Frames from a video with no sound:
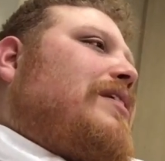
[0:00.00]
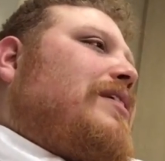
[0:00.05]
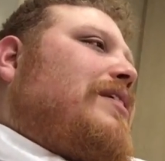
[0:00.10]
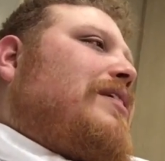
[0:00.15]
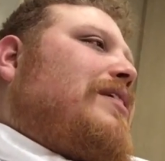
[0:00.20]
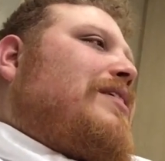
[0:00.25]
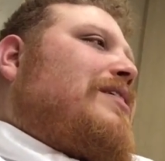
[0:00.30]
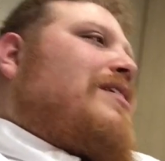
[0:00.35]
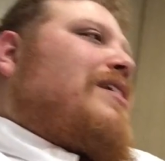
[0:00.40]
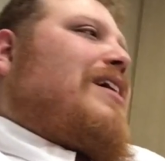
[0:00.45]

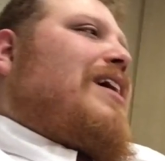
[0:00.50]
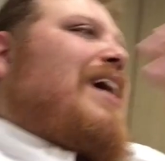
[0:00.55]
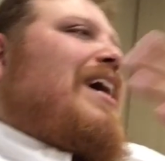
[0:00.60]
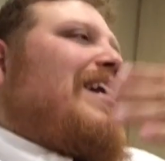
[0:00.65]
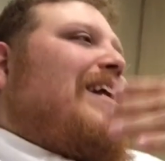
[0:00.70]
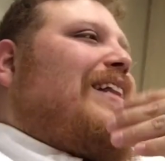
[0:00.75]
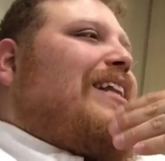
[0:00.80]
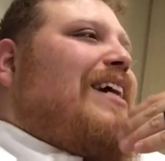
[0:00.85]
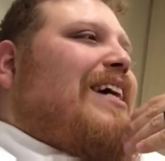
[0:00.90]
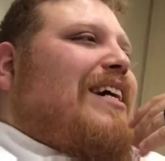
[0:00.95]
These are kind
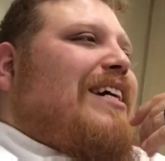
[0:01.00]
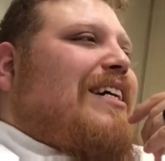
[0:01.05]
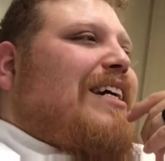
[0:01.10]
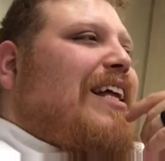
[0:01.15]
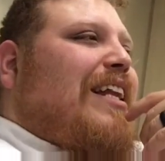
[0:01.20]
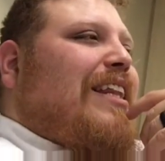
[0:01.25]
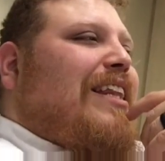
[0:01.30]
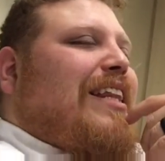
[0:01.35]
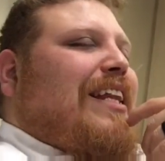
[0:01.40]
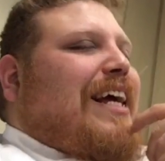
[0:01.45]
of like,
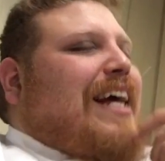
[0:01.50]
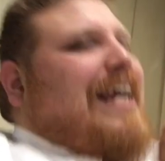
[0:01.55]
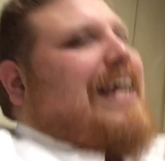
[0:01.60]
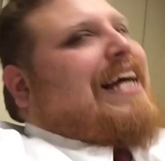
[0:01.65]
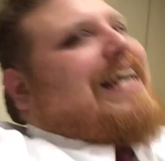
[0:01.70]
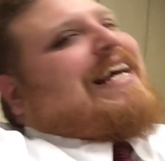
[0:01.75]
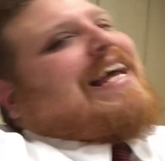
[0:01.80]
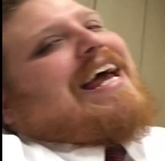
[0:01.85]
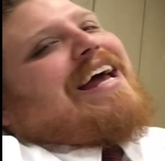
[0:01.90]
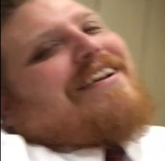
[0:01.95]
I
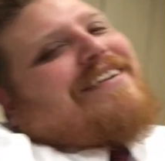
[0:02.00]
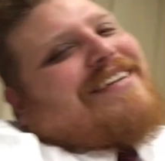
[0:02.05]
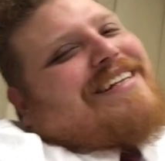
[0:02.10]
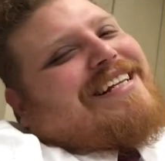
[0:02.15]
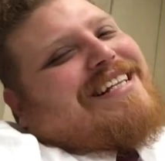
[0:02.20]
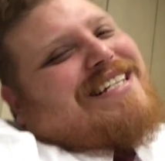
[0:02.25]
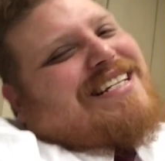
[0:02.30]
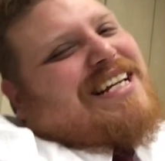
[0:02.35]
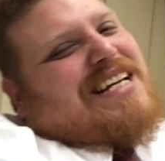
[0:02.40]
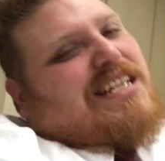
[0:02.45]
can't
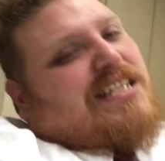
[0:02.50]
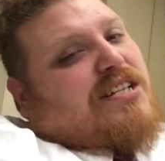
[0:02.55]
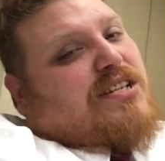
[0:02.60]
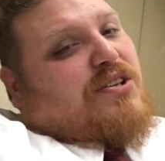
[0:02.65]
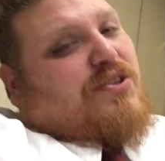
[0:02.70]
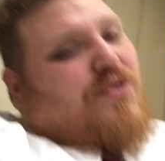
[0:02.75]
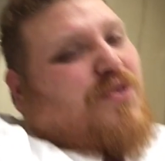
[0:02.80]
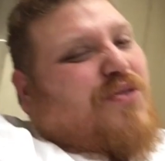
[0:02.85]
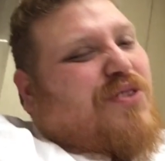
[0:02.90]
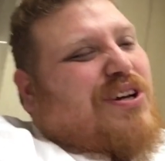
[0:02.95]
really say
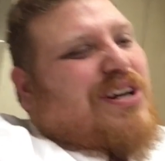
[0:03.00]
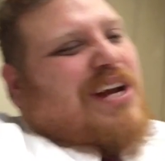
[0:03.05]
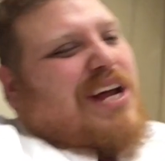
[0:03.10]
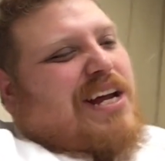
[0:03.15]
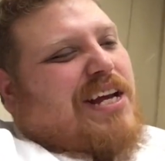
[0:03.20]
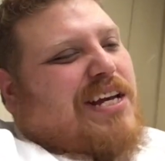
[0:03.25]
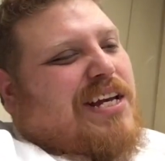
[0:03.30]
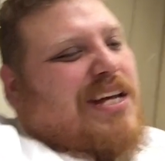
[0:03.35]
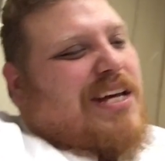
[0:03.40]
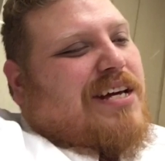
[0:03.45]
stolen
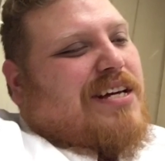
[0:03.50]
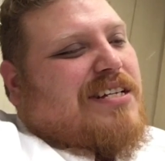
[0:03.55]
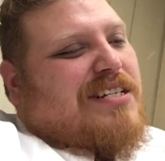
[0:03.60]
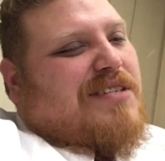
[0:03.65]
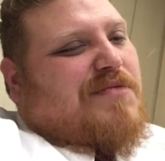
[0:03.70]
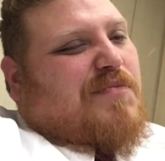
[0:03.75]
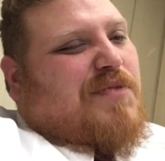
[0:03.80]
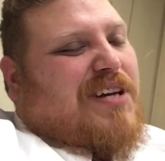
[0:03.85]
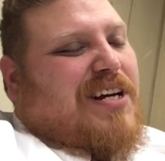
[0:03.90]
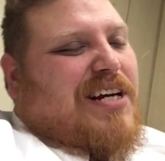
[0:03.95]

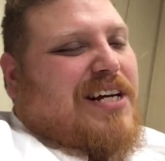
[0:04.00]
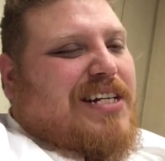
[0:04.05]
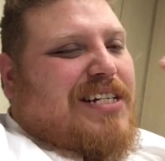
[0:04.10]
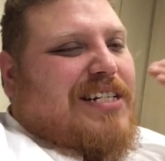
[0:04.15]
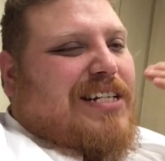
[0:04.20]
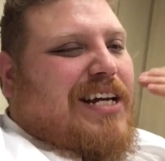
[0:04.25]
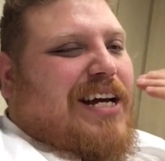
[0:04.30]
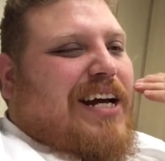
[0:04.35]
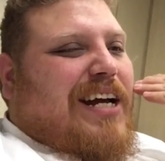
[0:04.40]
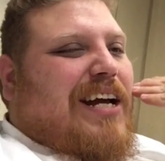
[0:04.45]
ideas, because
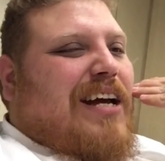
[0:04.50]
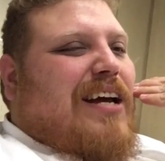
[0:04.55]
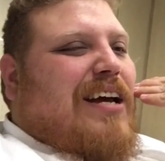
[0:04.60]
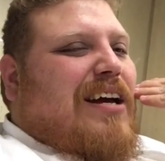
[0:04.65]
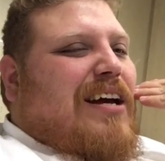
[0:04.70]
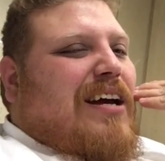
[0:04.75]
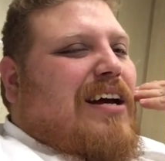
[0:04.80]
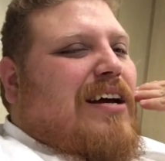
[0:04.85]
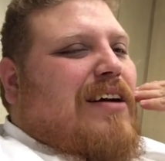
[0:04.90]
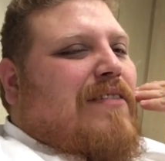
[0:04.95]
like,
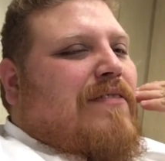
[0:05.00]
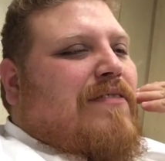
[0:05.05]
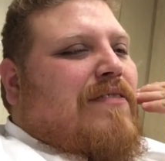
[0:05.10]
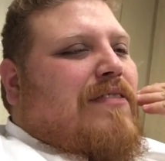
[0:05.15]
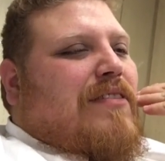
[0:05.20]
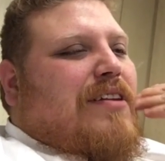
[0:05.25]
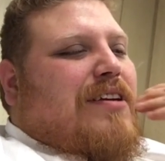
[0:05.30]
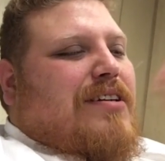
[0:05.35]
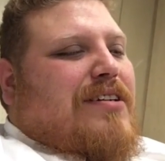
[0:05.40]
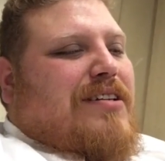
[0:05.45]

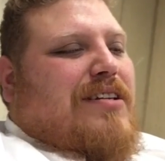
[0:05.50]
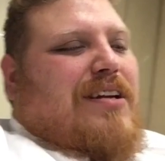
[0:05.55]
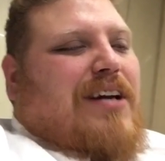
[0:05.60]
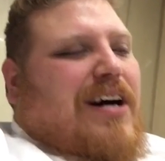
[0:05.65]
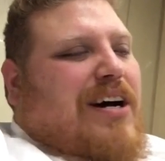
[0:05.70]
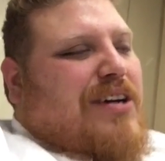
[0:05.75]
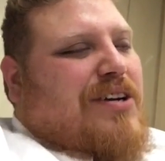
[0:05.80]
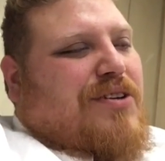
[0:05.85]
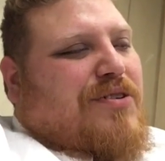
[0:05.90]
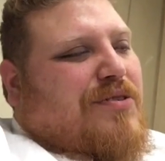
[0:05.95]

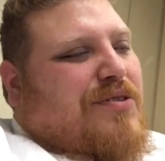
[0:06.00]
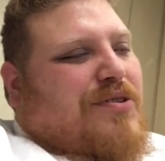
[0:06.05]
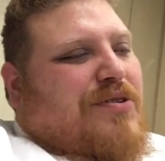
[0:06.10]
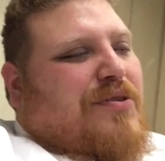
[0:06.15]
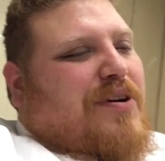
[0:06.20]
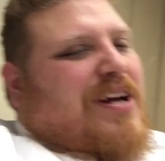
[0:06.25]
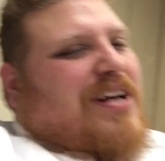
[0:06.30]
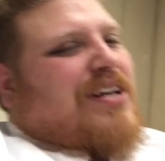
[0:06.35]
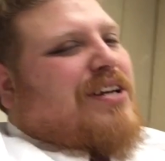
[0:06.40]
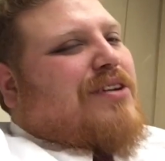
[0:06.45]
how do you
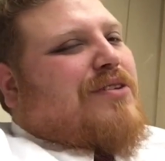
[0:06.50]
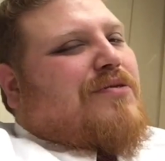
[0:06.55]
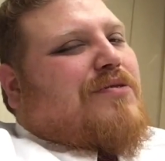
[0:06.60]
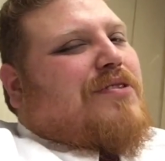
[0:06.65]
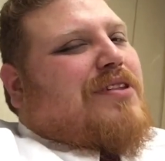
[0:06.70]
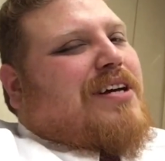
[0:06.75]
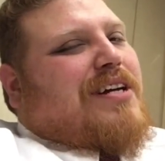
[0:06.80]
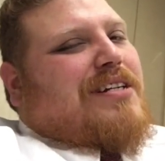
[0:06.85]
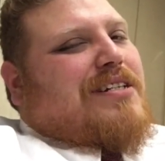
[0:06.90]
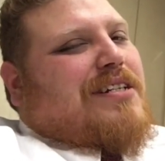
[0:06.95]
create new
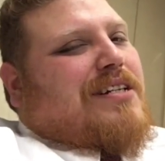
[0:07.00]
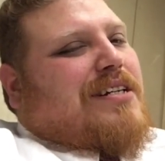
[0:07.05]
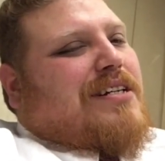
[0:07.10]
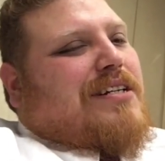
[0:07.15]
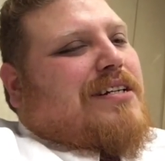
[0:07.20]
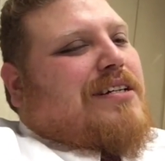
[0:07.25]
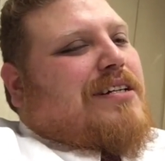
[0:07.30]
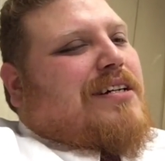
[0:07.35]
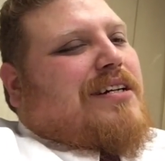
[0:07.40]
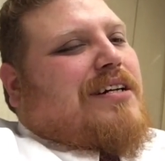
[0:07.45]
things
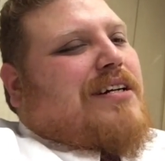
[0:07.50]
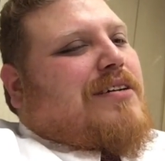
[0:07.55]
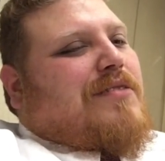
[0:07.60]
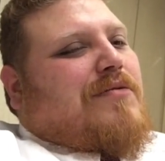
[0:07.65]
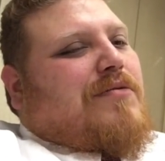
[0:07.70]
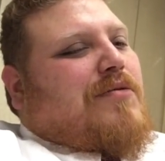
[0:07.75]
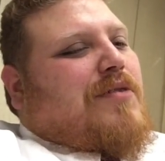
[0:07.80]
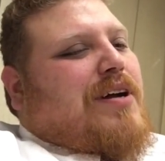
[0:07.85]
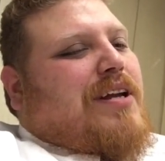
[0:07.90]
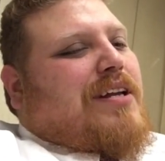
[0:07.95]

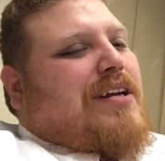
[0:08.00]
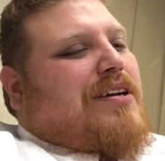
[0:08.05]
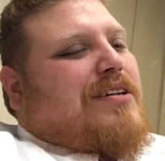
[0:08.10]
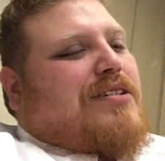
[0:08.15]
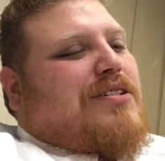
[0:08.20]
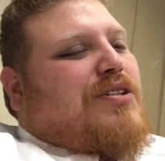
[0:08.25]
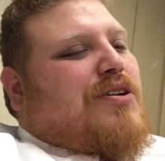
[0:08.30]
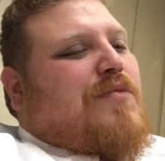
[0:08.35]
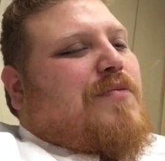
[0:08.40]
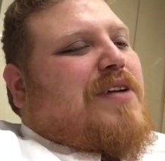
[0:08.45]
when there's
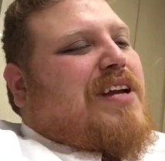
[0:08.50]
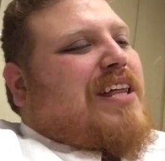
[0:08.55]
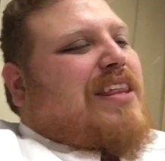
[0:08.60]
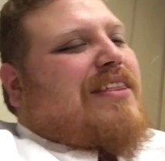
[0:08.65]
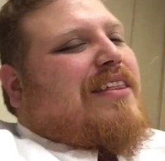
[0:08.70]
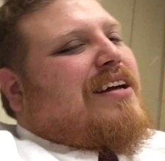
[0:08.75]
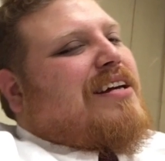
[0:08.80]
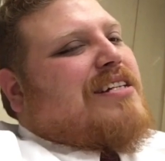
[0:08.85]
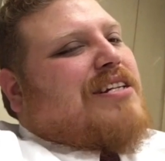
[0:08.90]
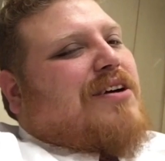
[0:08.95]
so many
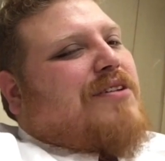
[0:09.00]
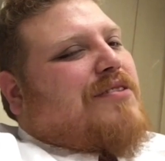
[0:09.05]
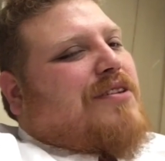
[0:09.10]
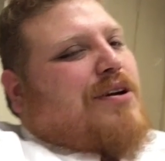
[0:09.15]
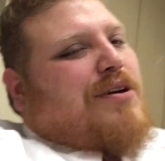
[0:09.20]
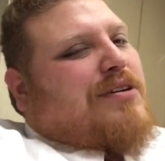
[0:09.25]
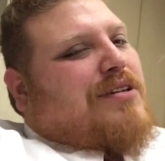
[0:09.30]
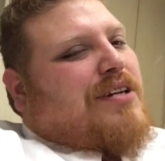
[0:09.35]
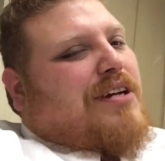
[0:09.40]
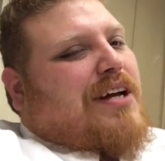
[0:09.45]
things out
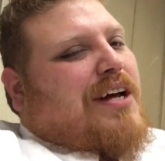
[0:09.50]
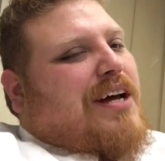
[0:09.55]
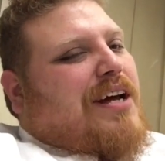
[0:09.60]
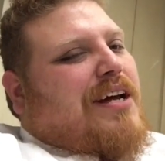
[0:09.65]
there today?